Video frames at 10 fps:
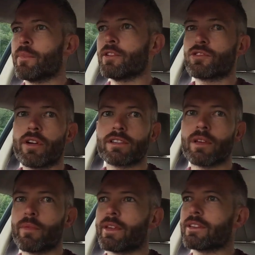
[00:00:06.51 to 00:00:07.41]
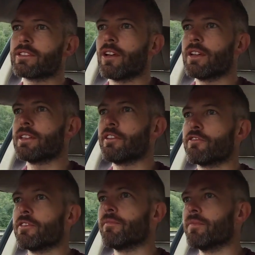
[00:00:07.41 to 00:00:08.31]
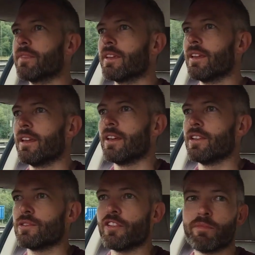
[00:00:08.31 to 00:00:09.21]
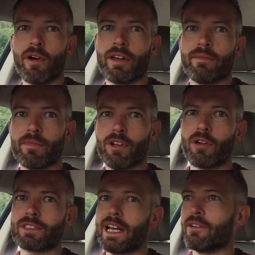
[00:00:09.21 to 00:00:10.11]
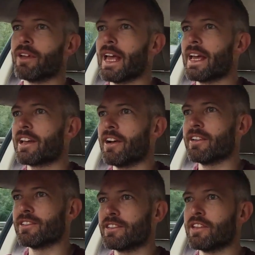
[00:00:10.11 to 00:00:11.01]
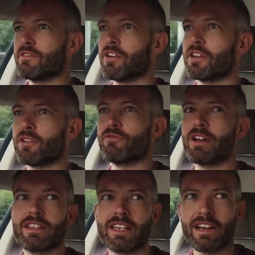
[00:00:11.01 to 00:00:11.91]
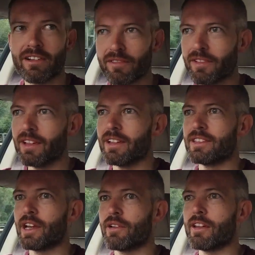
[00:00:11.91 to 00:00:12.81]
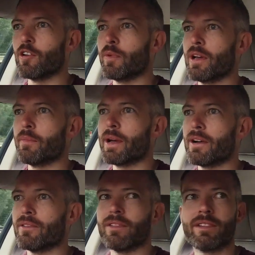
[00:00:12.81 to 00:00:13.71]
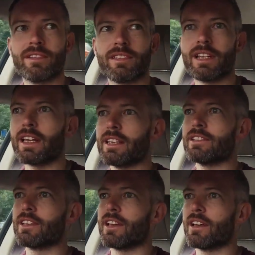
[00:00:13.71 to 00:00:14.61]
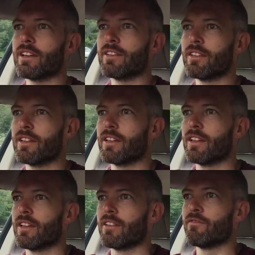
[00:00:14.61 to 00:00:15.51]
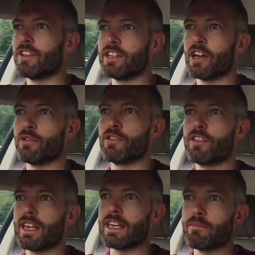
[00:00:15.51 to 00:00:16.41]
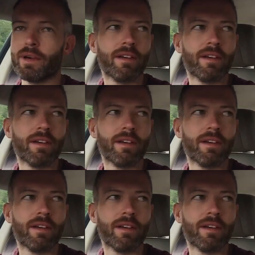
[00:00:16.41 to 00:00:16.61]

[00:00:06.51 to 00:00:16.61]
but trying something slightly different. So if my lockdown haircut hasn't sent you running already, I'll tell you a little bit about today's video theme.